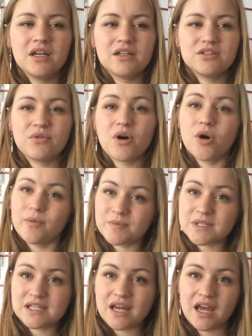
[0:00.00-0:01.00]
do a
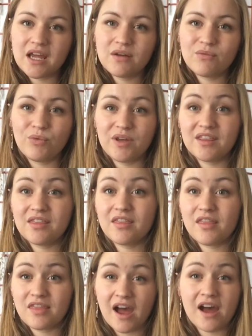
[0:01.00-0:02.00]
homestay with
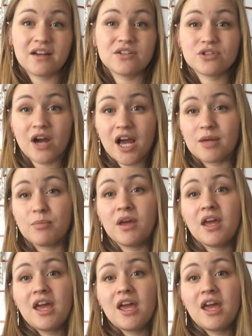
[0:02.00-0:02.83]
that tribe,